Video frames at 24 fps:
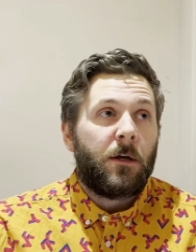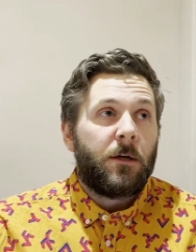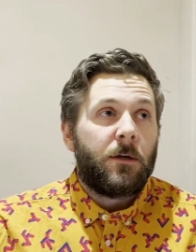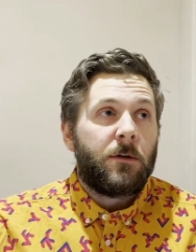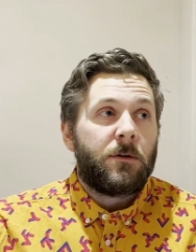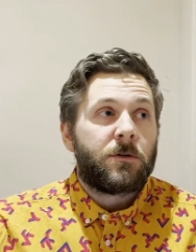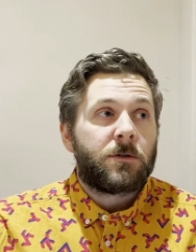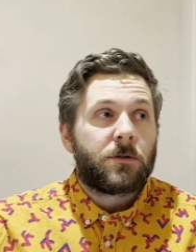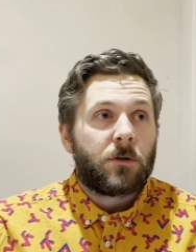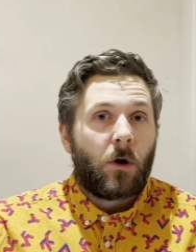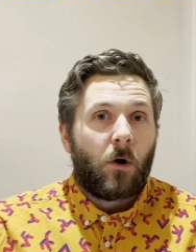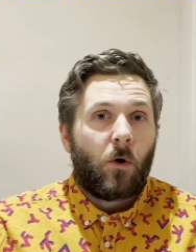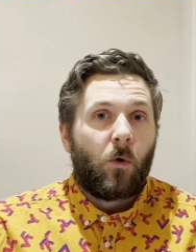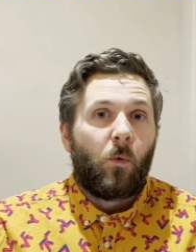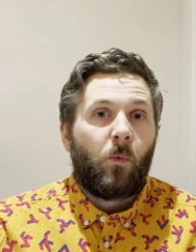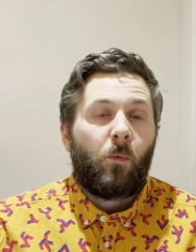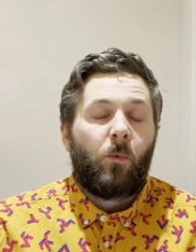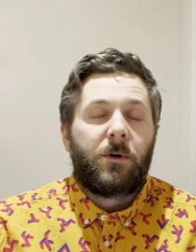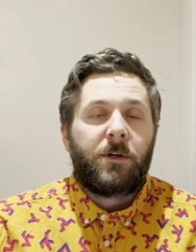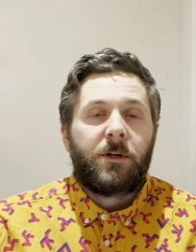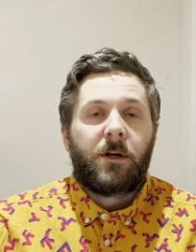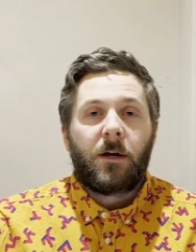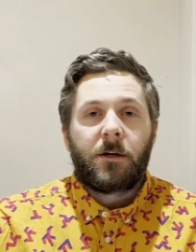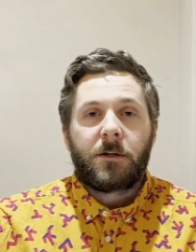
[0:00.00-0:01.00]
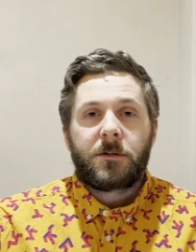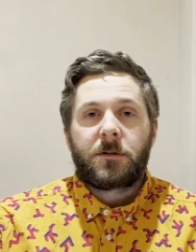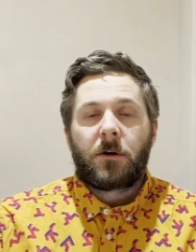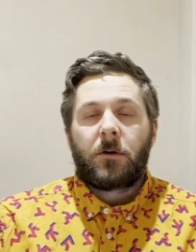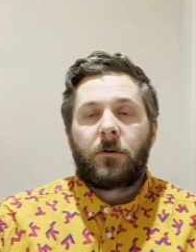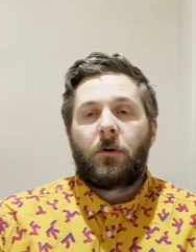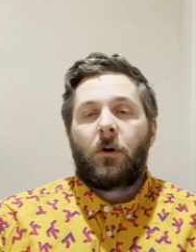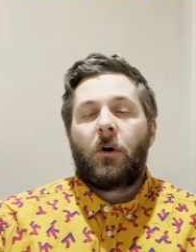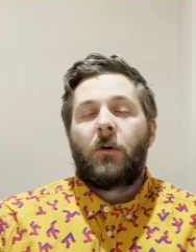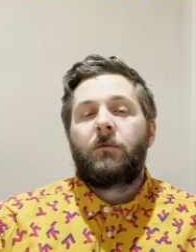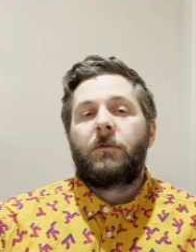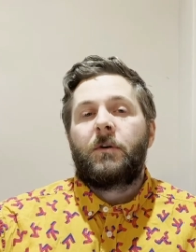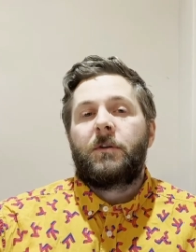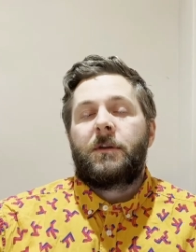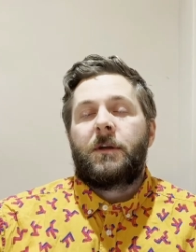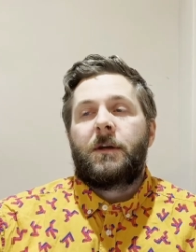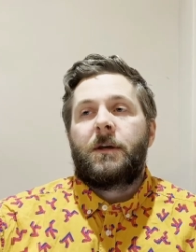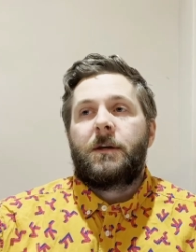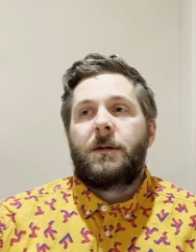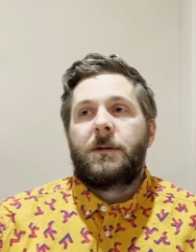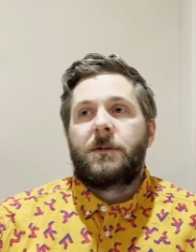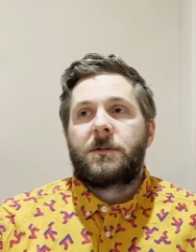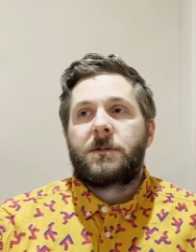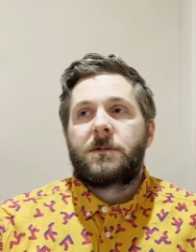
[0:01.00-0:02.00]
So what you got to start off with
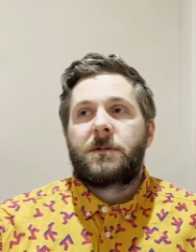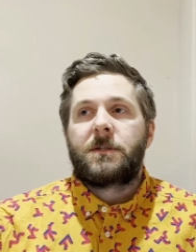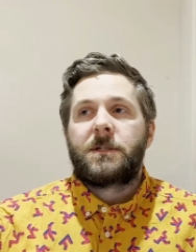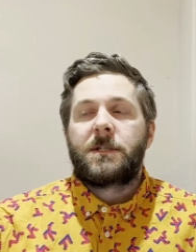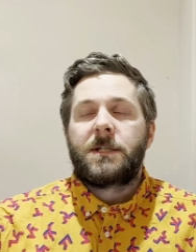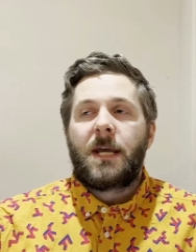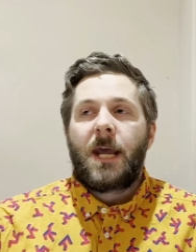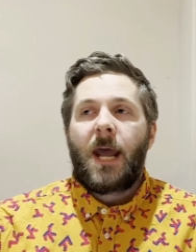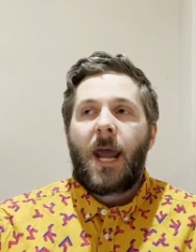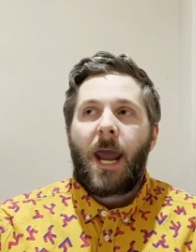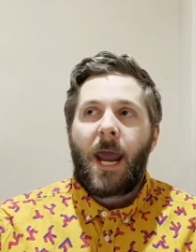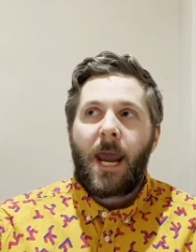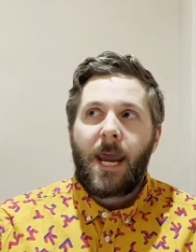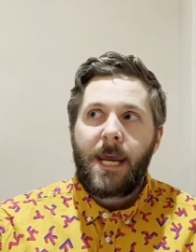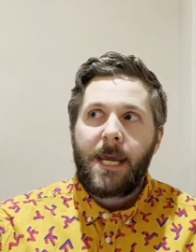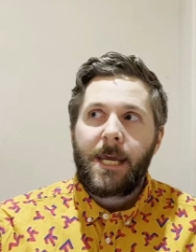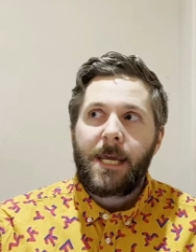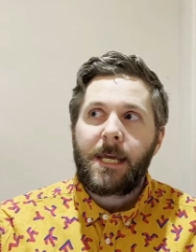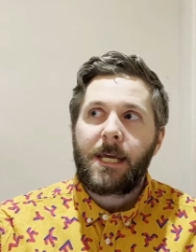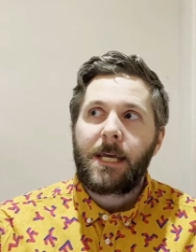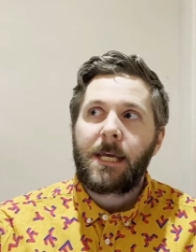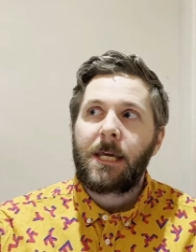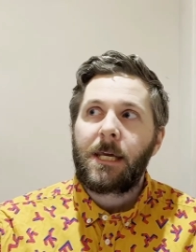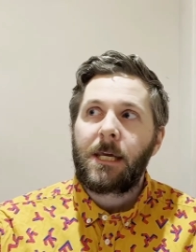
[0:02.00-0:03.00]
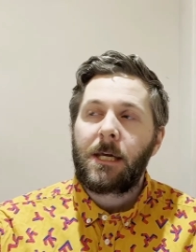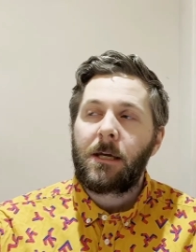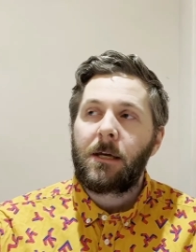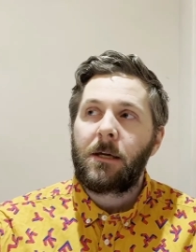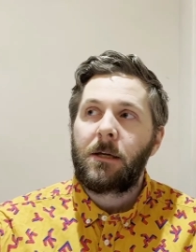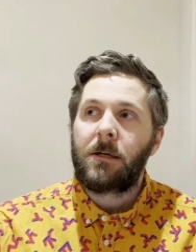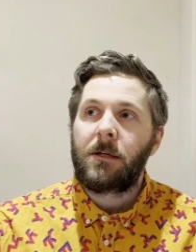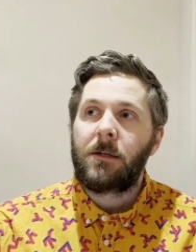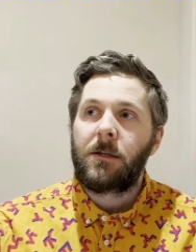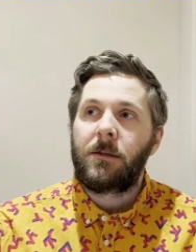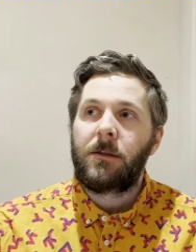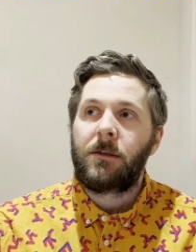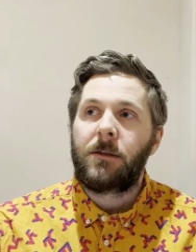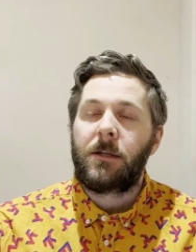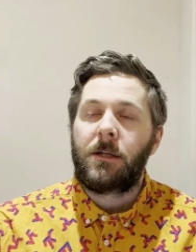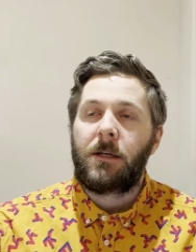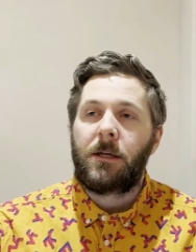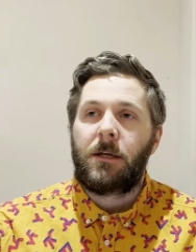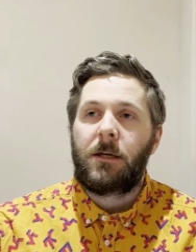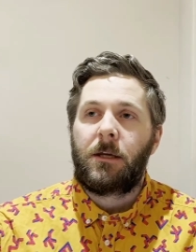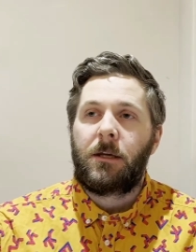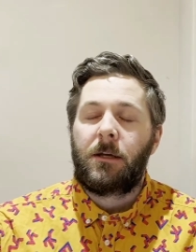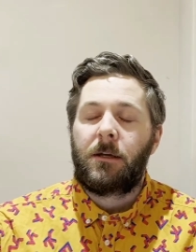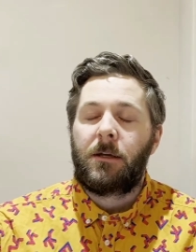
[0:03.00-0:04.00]
is take
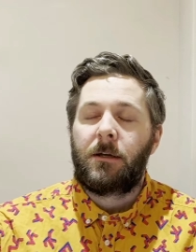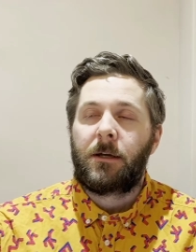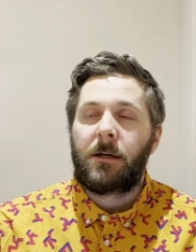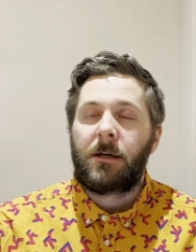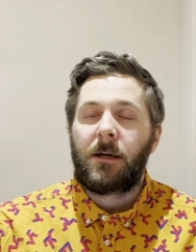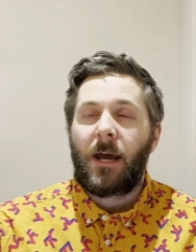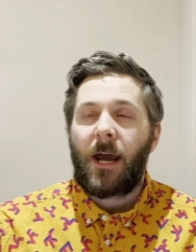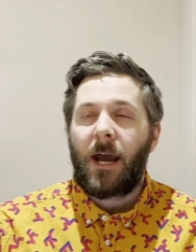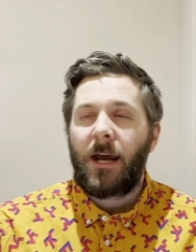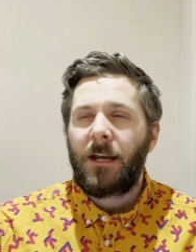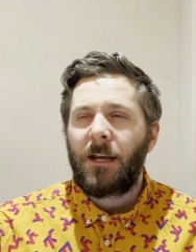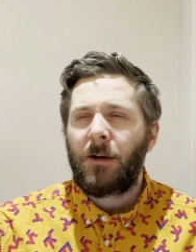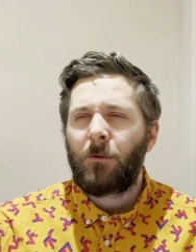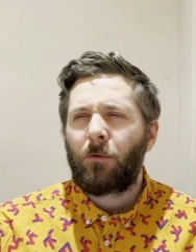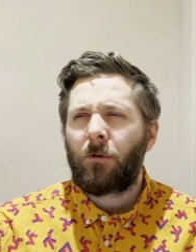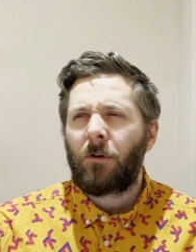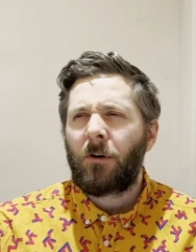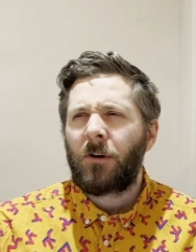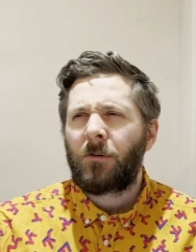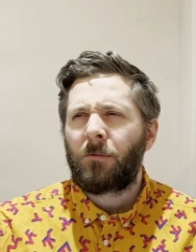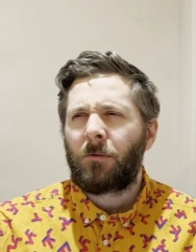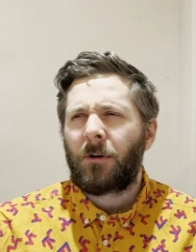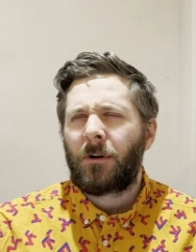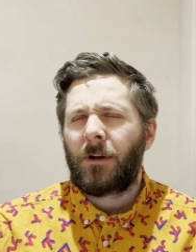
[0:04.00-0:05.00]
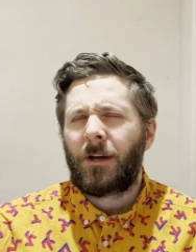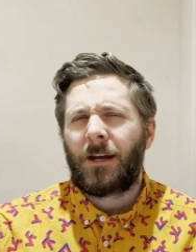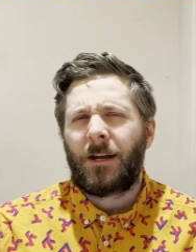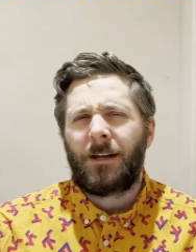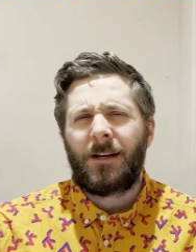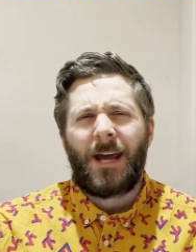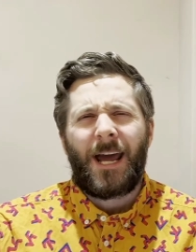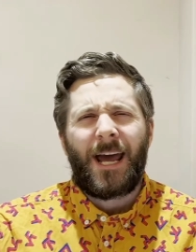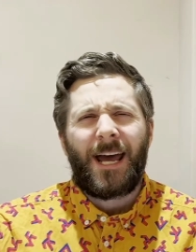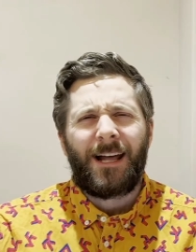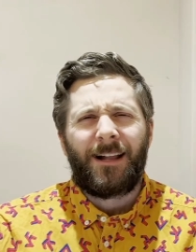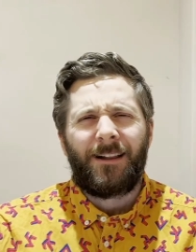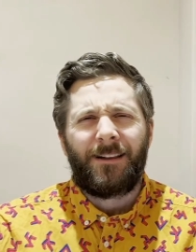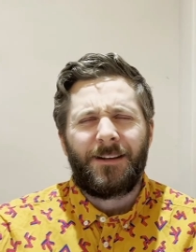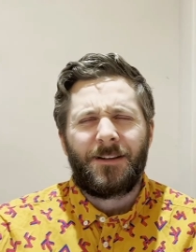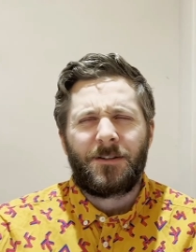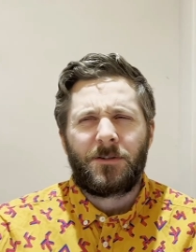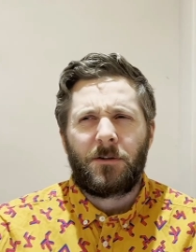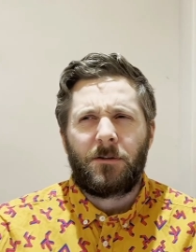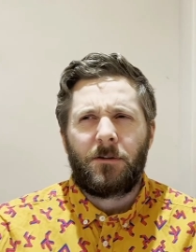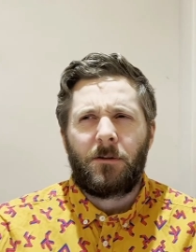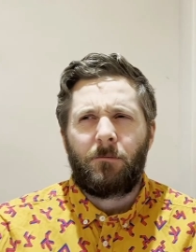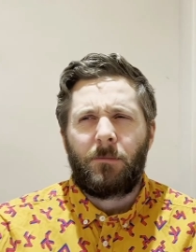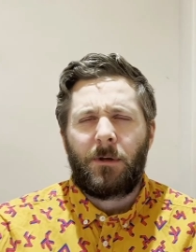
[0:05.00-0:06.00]
any word where an L is
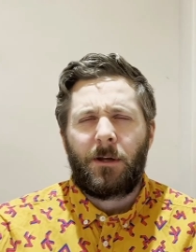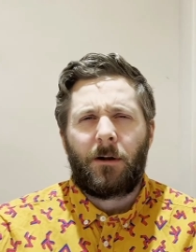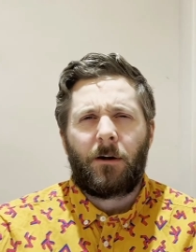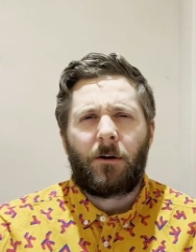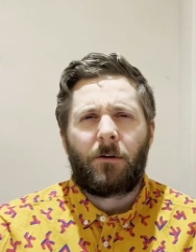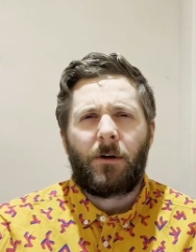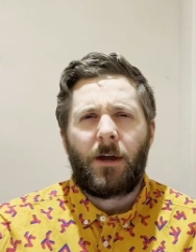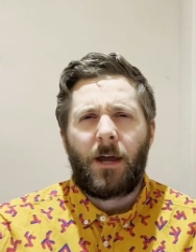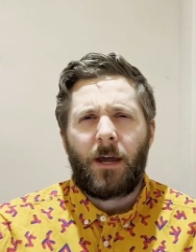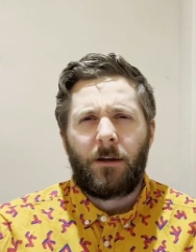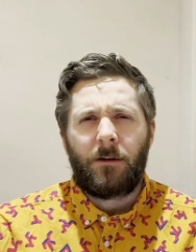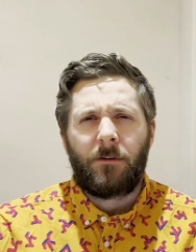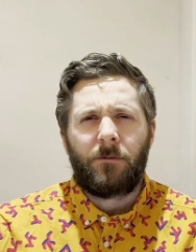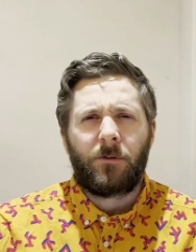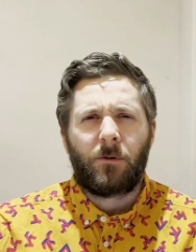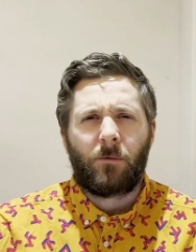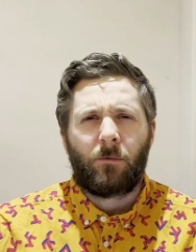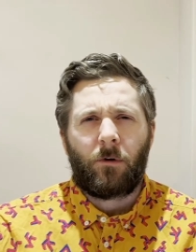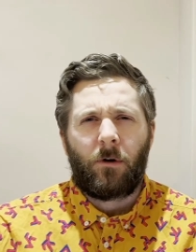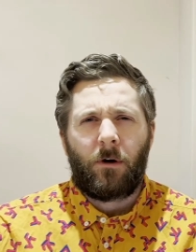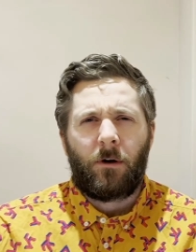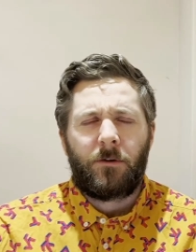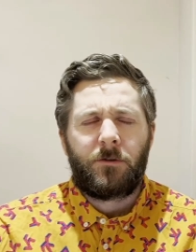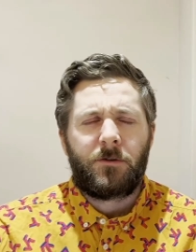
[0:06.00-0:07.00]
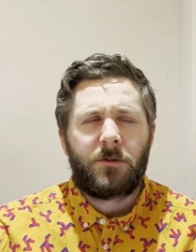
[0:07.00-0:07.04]
in the middle or end of the word.